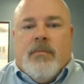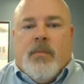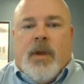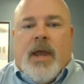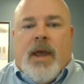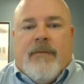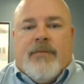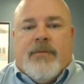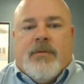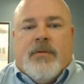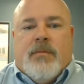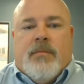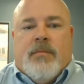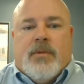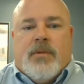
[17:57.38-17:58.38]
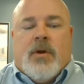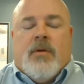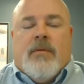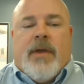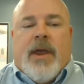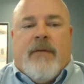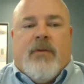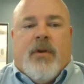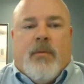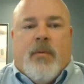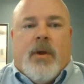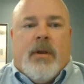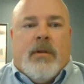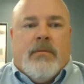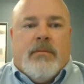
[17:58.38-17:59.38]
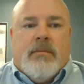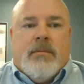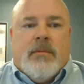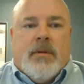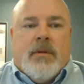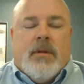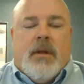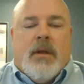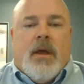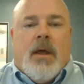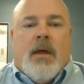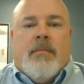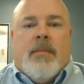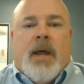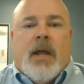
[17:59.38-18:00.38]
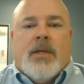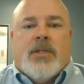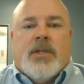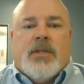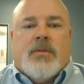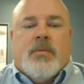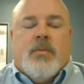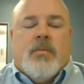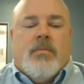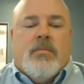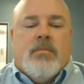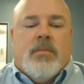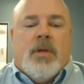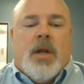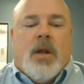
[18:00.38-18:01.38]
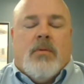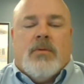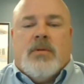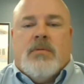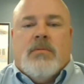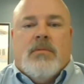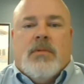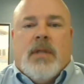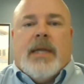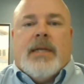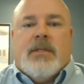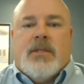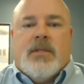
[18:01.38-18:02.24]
we have to serve everyone, not just like